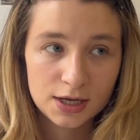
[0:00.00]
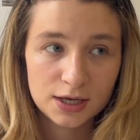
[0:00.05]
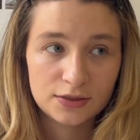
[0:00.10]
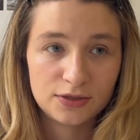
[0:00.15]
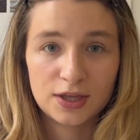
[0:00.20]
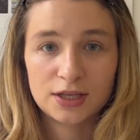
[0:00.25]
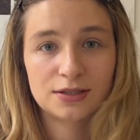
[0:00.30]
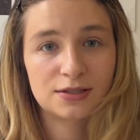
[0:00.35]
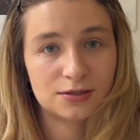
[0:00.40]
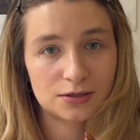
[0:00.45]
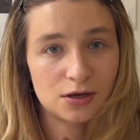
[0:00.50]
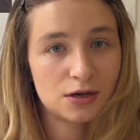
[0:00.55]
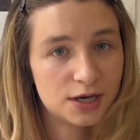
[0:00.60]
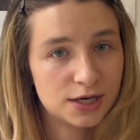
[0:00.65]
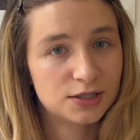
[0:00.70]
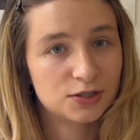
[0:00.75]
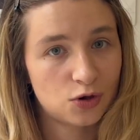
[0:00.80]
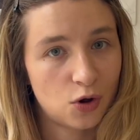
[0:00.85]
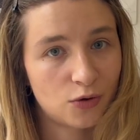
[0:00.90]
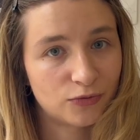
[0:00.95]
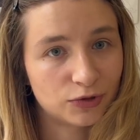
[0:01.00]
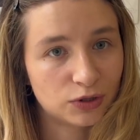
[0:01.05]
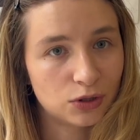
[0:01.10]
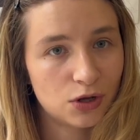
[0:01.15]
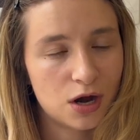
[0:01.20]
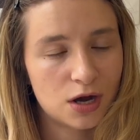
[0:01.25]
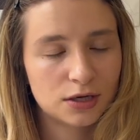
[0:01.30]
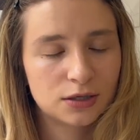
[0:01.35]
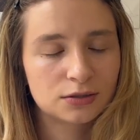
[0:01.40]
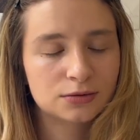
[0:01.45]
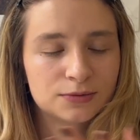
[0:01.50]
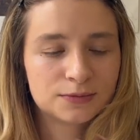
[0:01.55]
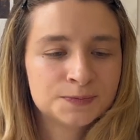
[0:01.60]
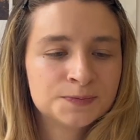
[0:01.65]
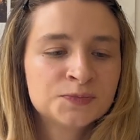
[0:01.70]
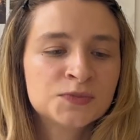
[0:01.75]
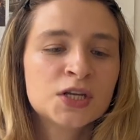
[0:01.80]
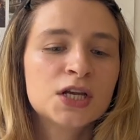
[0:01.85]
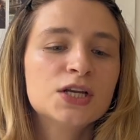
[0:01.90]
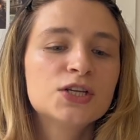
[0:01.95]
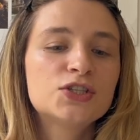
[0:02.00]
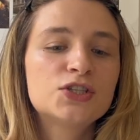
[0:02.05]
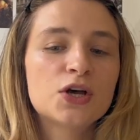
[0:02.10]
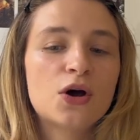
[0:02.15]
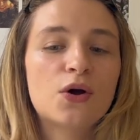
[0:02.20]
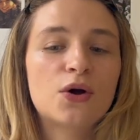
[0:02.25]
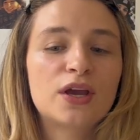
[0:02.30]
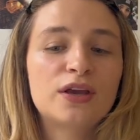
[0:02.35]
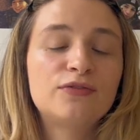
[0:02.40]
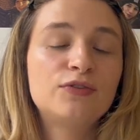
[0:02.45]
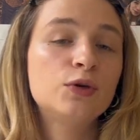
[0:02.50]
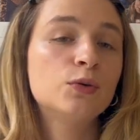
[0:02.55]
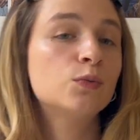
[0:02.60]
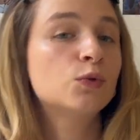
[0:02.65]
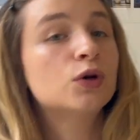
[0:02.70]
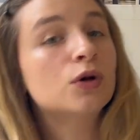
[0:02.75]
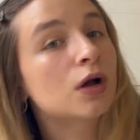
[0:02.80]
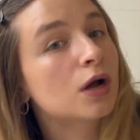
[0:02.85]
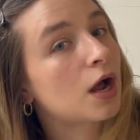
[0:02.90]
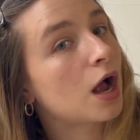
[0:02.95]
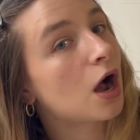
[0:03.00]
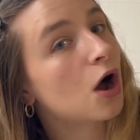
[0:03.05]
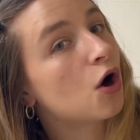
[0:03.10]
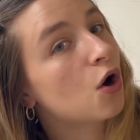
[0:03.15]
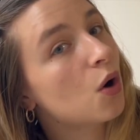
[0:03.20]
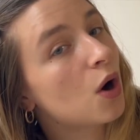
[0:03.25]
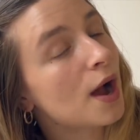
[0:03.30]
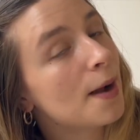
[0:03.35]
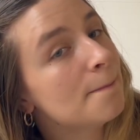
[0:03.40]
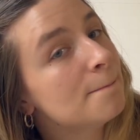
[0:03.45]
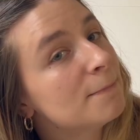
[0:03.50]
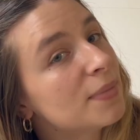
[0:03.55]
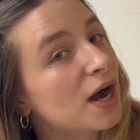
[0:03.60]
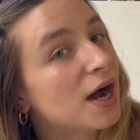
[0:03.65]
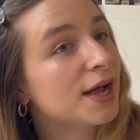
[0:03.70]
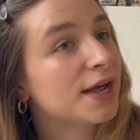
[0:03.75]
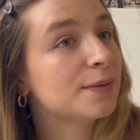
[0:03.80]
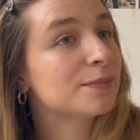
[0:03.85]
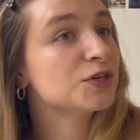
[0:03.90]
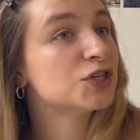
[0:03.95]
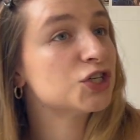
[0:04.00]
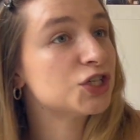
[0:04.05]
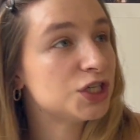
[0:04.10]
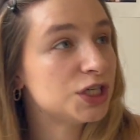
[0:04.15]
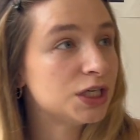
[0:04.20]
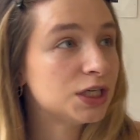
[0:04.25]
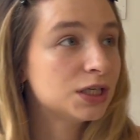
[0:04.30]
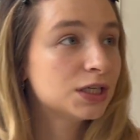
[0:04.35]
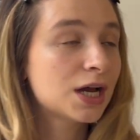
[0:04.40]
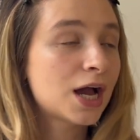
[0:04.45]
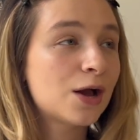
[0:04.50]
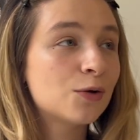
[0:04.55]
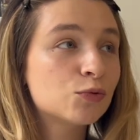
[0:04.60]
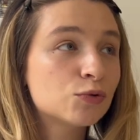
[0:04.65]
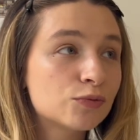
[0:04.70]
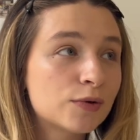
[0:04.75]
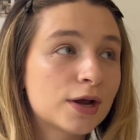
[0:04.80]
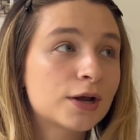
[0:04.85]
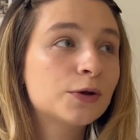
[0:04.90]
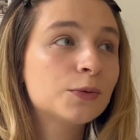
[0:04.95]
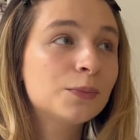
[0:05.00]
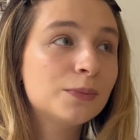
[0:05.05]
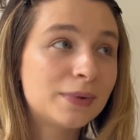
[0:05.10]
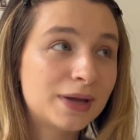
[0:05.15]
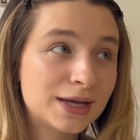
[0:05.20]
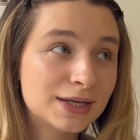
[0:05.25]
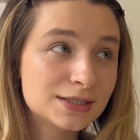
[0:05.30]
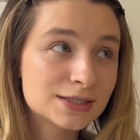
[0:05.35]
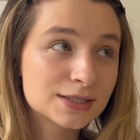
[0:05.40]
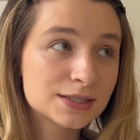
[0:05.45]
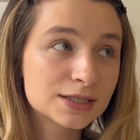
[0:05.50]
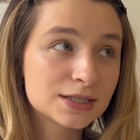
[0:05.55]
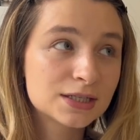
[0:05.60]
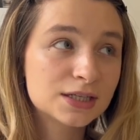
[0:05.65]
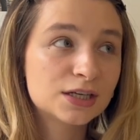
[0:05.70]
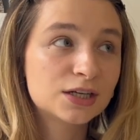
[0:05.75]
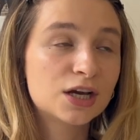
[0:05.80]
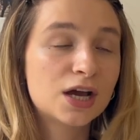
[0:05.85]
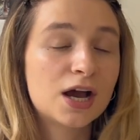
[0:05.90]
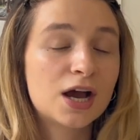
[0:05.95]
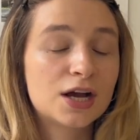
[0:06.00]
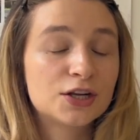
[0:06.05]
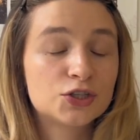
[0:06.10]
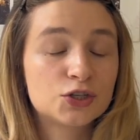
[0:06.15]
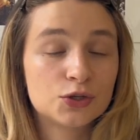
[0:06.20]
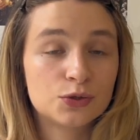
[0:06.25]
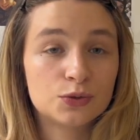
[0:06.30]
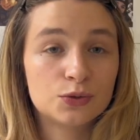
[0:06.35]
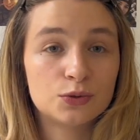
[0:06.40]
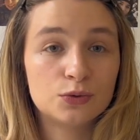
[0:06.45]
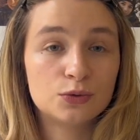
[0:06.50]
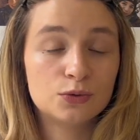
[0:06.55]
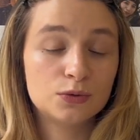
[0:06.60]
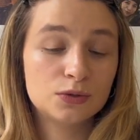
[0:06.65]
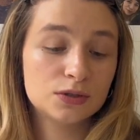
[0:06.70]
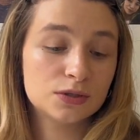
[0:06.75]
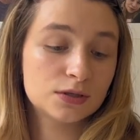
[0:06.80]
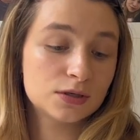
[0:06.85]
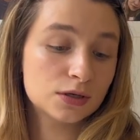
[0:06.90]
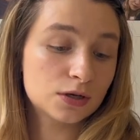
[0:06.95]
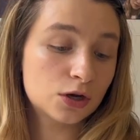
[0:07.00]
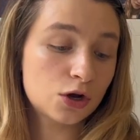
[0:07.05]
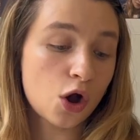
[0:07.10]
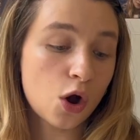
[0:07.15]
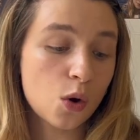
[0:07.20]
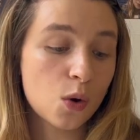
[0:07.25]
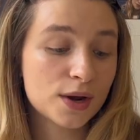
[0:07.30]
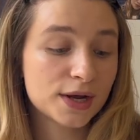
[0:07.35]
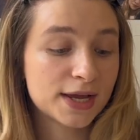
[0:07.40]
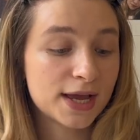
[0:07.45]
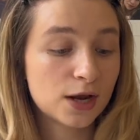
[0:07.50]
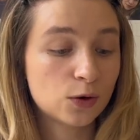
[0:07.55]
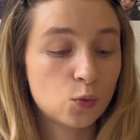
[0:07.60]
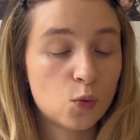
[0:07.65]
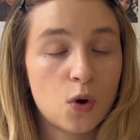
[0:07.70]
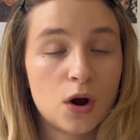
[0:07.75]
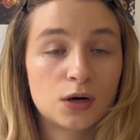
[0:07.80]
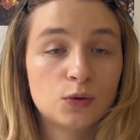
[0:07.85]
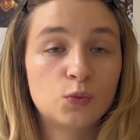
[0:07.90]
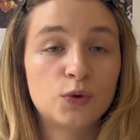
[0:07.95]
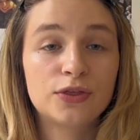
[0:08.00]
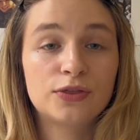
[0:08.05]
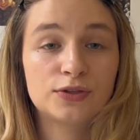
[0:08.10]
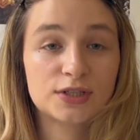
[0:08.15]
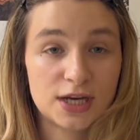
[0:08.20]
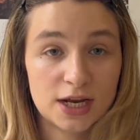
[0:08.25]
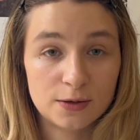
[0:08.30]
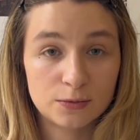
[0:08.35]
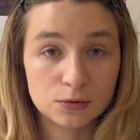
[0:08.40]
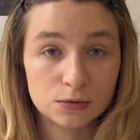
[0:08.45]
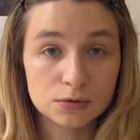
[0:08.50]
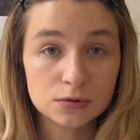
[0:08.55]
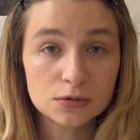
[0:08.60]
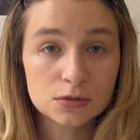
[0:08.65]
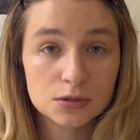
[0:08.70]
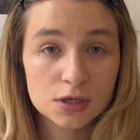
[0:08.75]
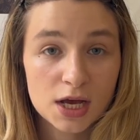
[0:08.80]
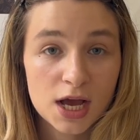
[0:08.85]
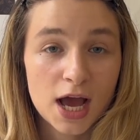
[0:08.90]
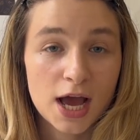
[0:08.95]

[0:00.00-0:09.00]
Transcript: It's overlock. So if you go and buy a machine, I would recommend to go and get one with tables.